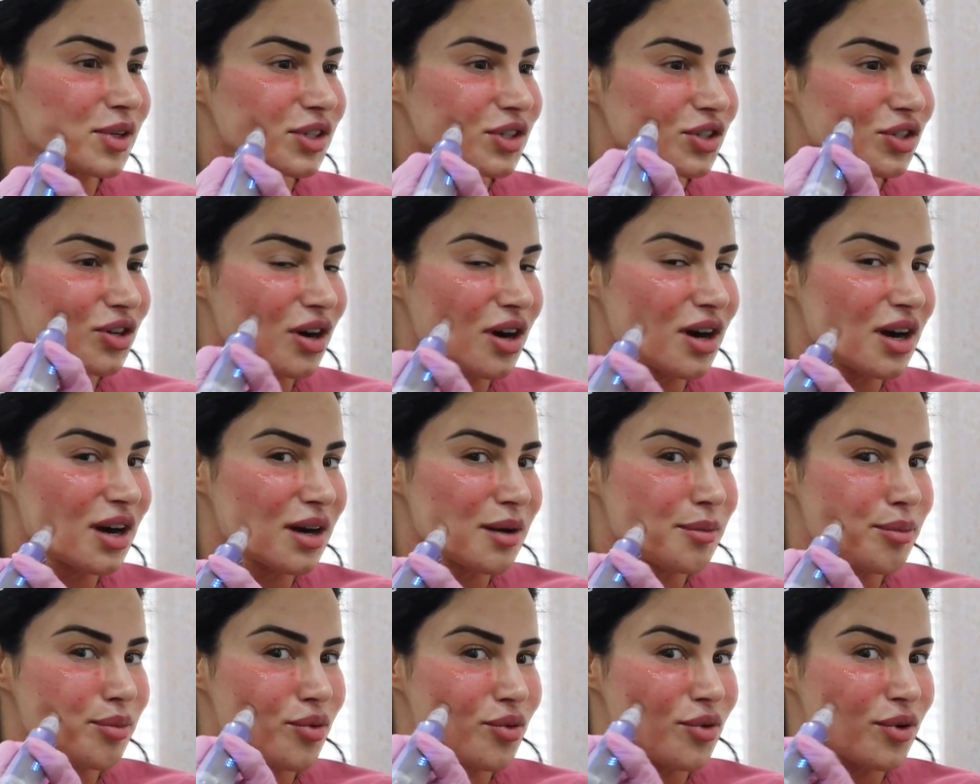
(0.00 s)
dark
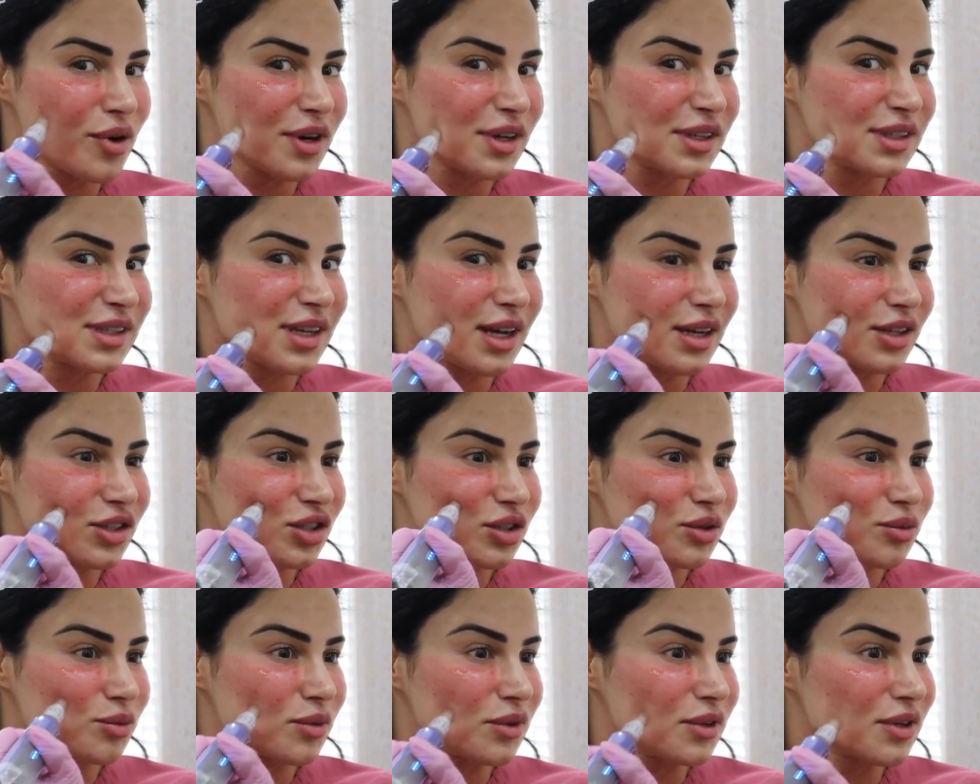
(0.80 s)
pores that
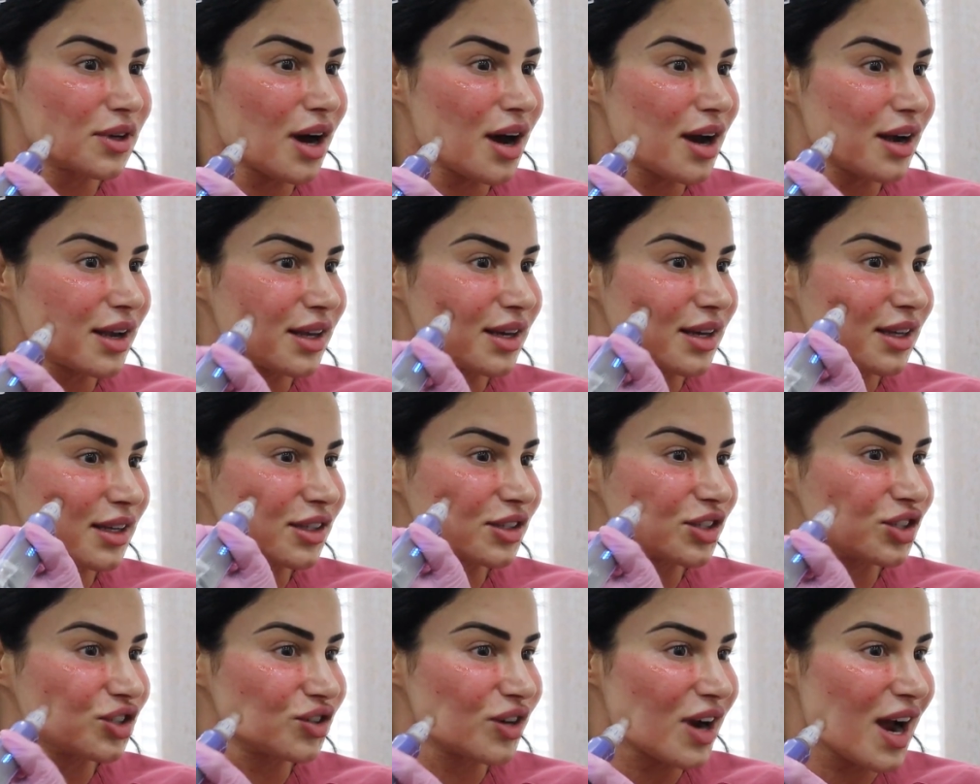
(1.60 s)
just will not get
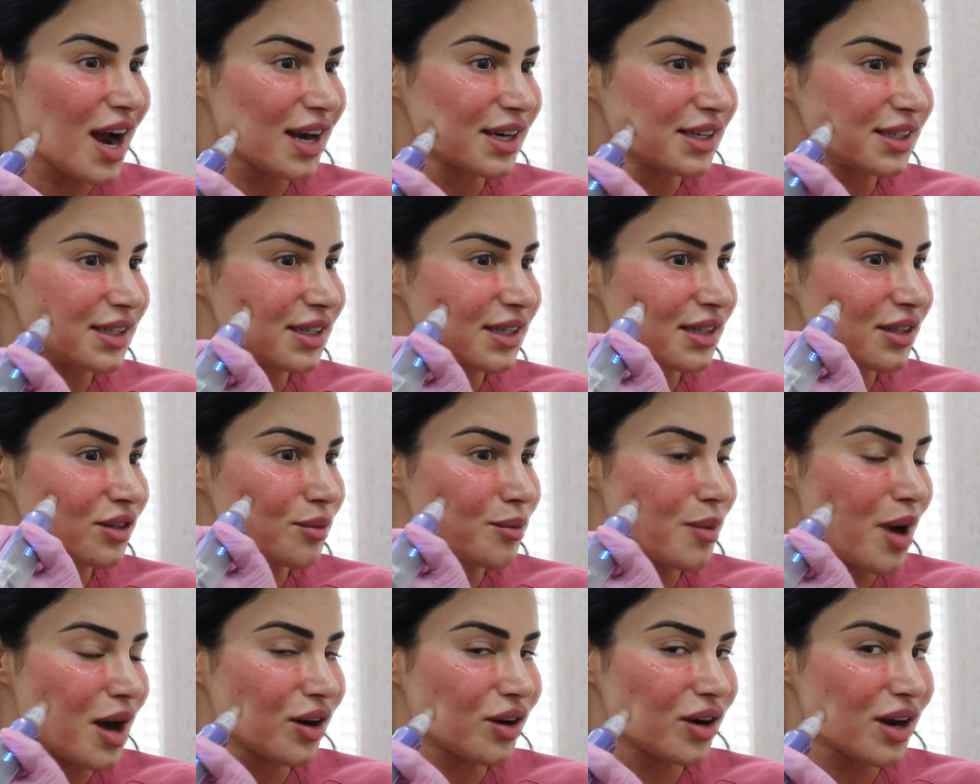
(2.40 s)
extracted
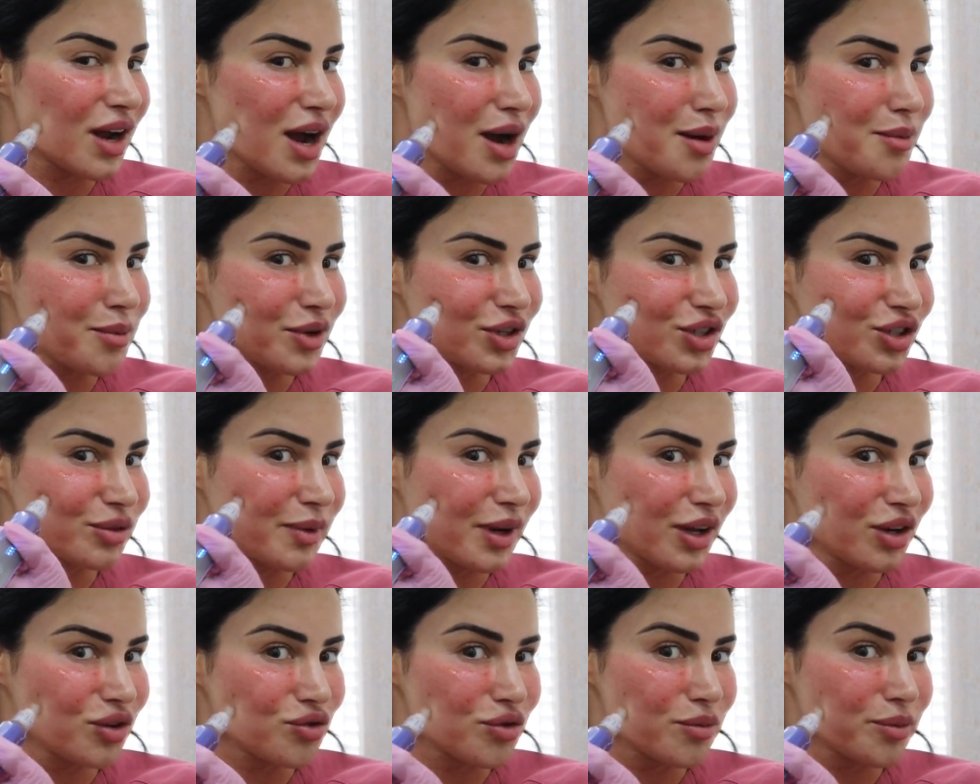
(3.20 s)
no matter how much
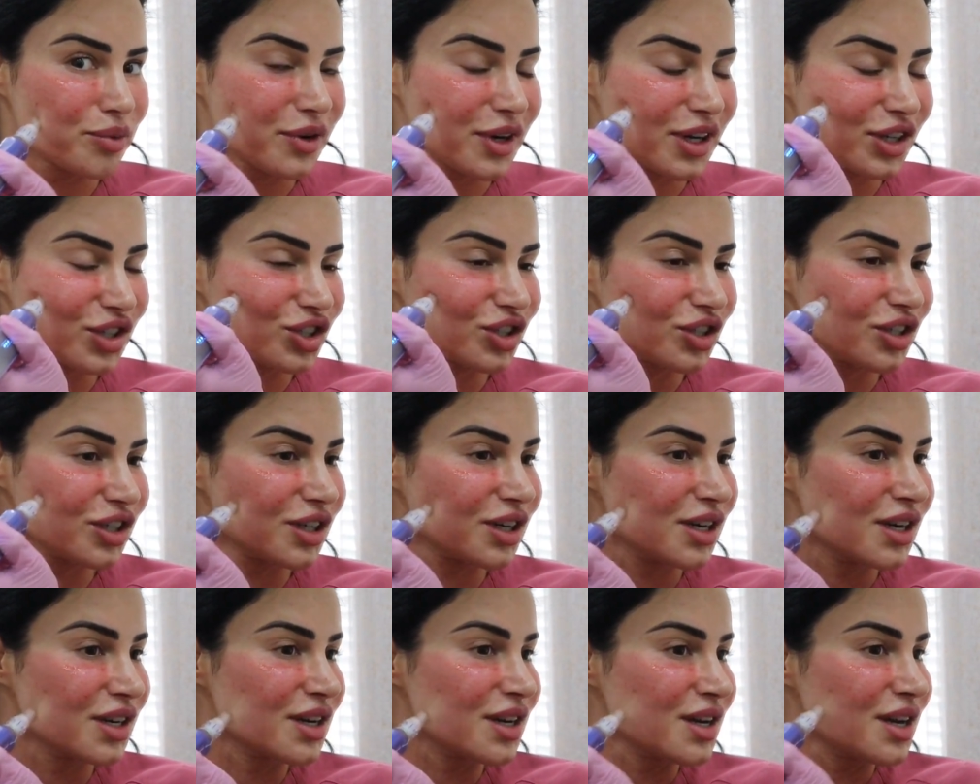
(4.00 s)
manual
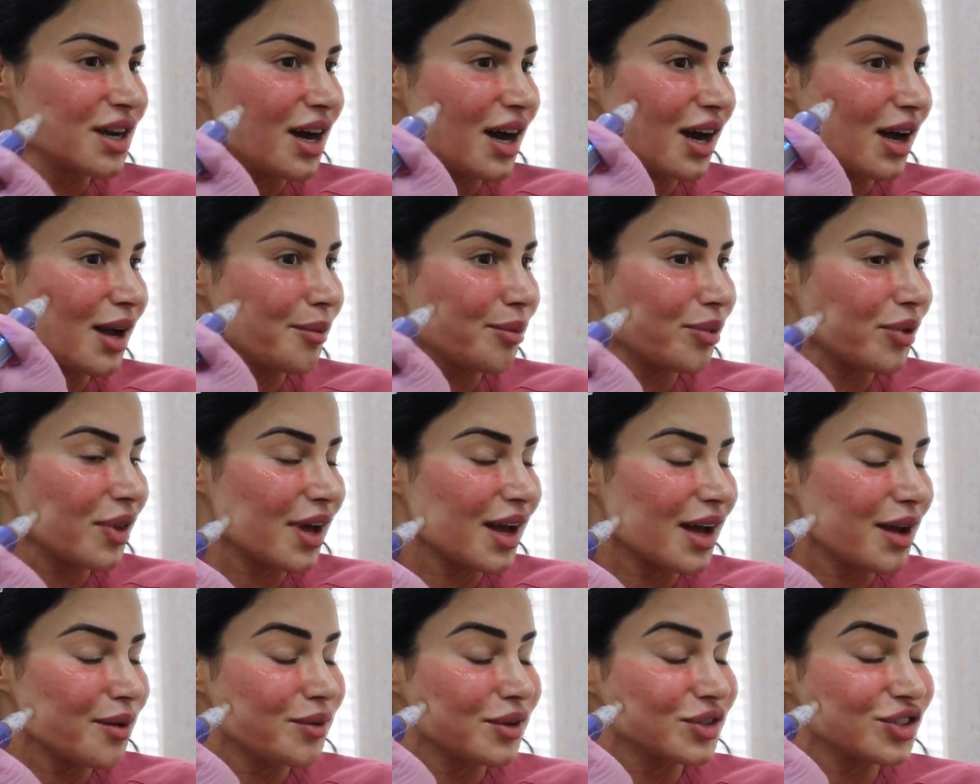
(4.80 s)
pressure I
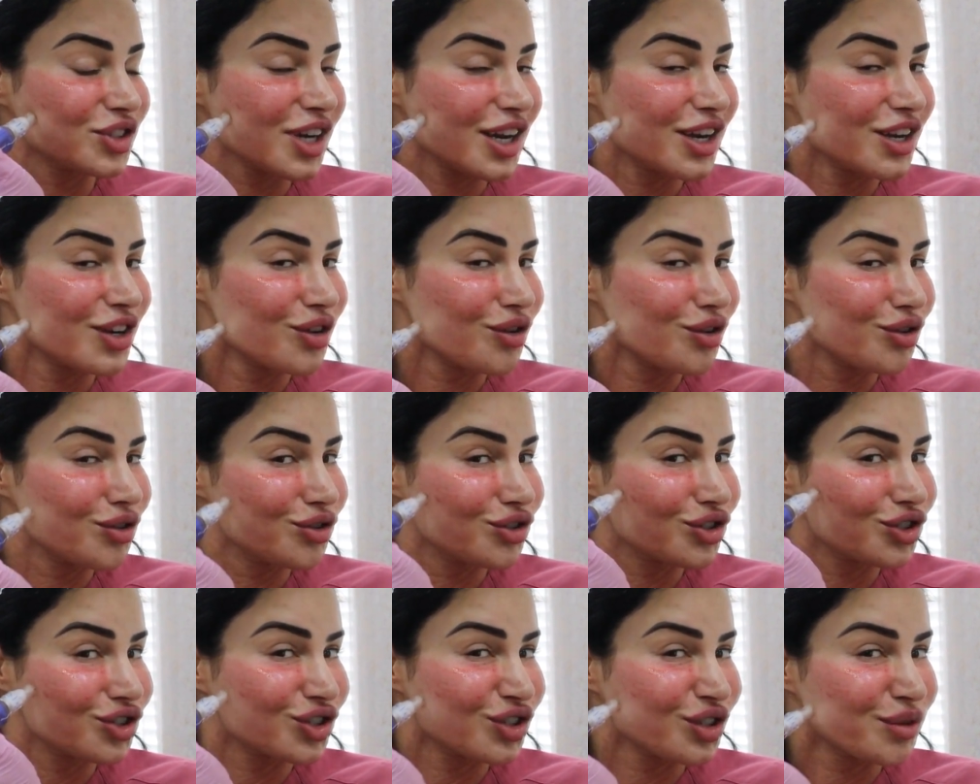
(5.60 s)
apply, which I know
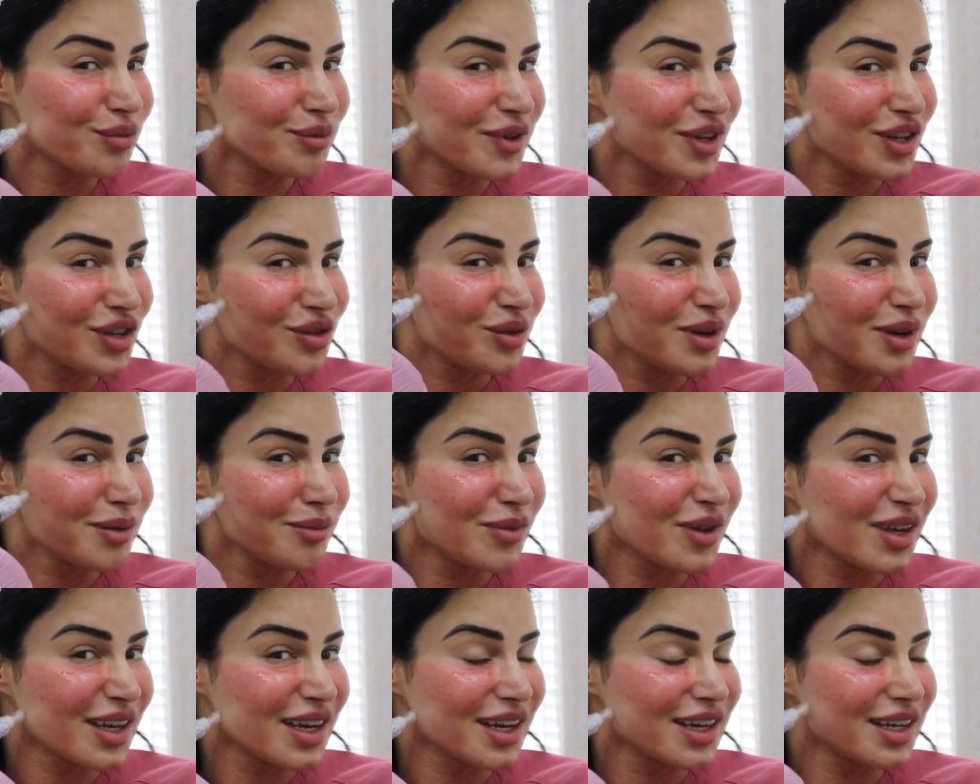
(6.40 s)
you shouldn't be doing
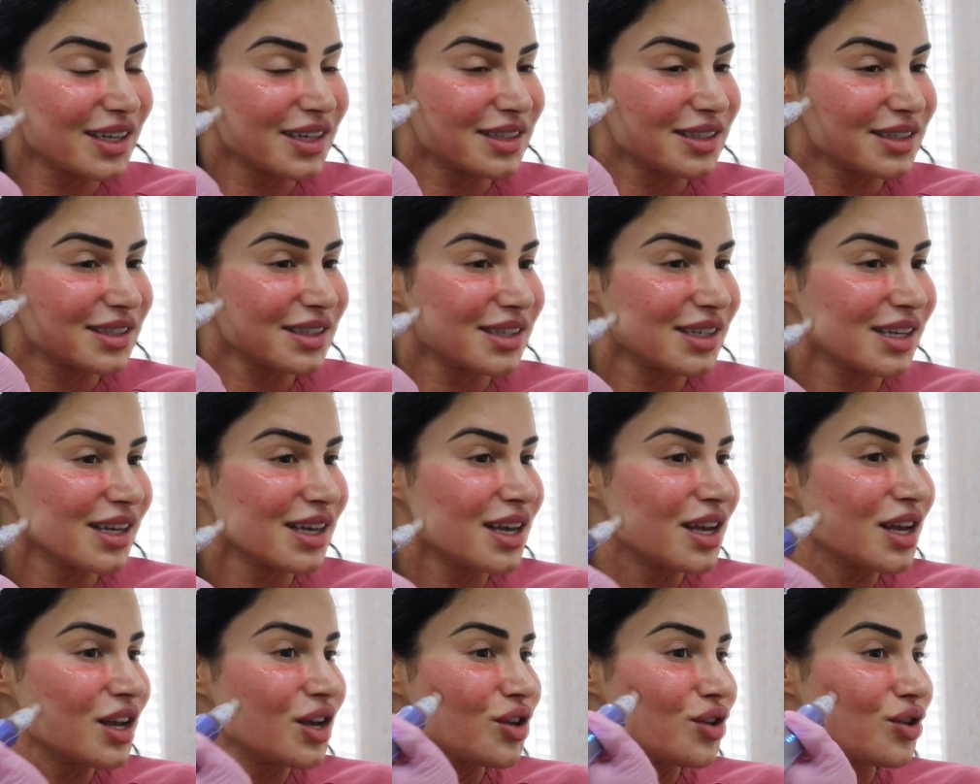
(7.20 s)
because
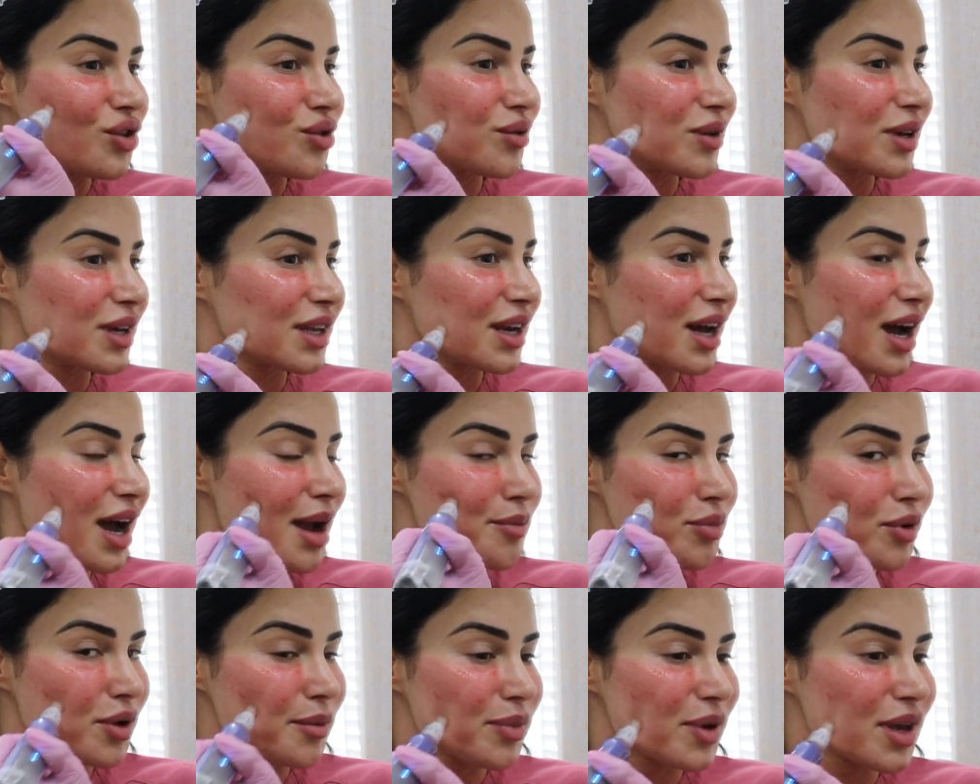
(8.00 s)
you can
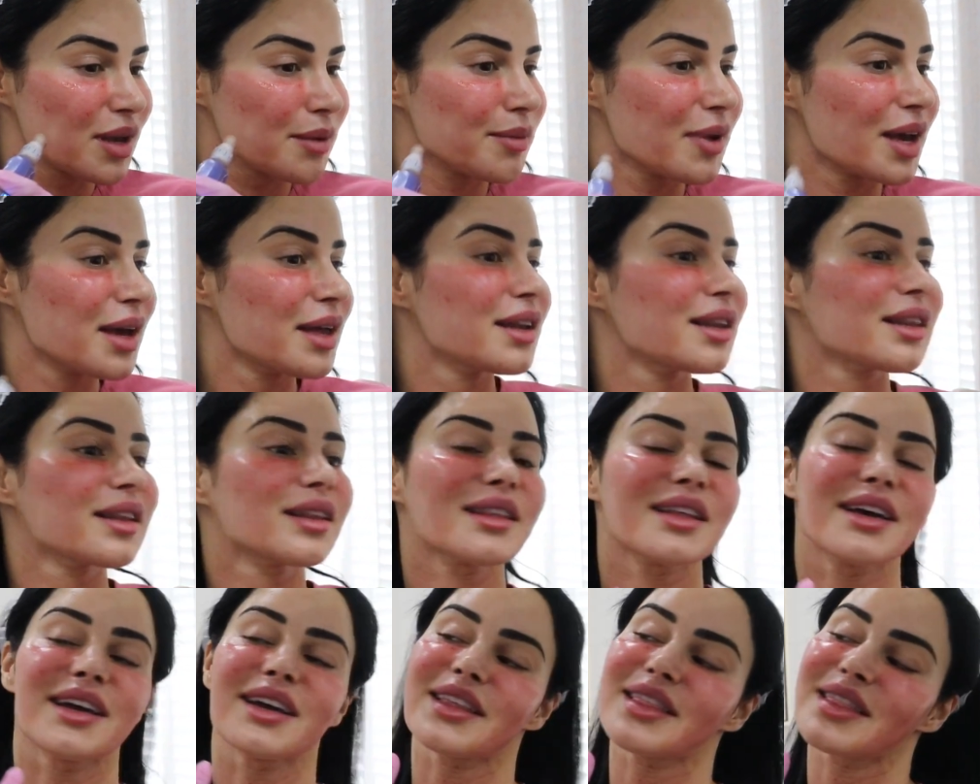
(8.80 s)

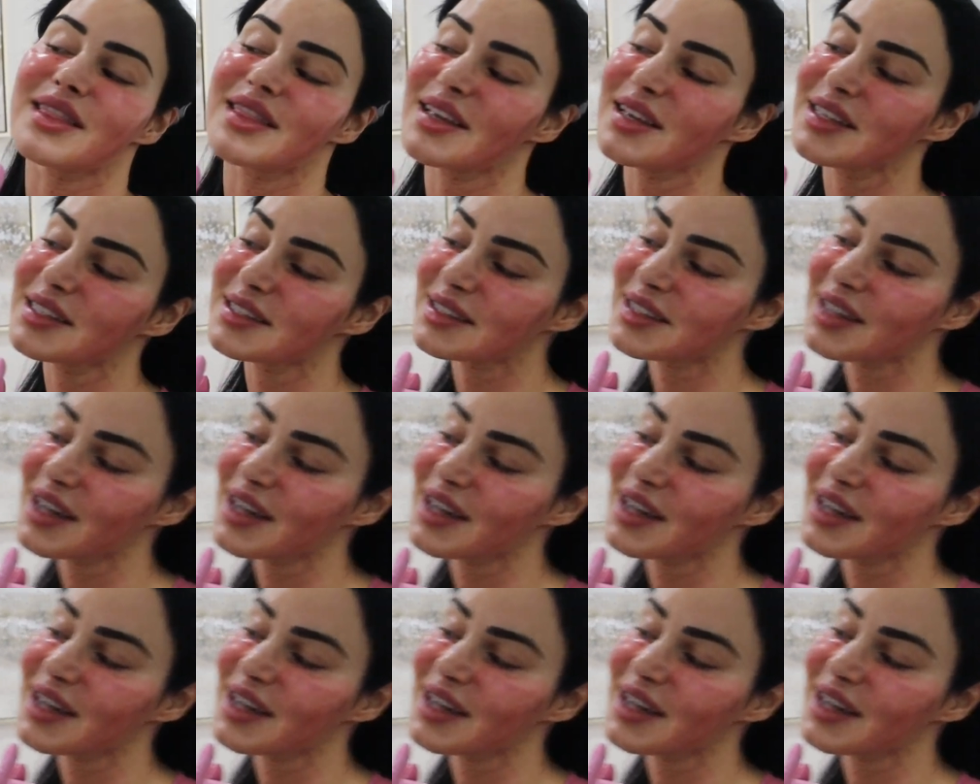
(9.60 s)
hyperpigment like this